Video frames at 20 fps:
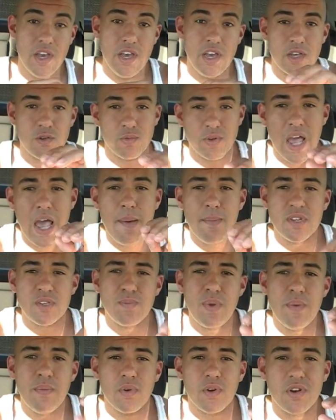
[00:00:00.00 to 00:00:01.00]
Because what happens,
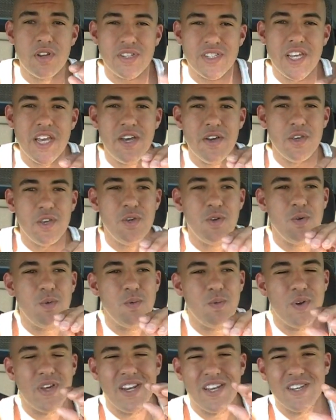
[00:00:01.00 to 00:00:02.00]
people are going to tell
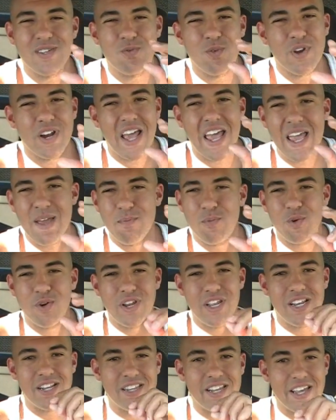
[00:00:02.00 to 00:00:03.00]
you, in this word I hate more
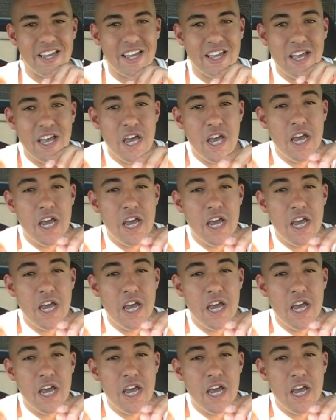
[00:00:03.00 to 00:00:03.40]
than anything,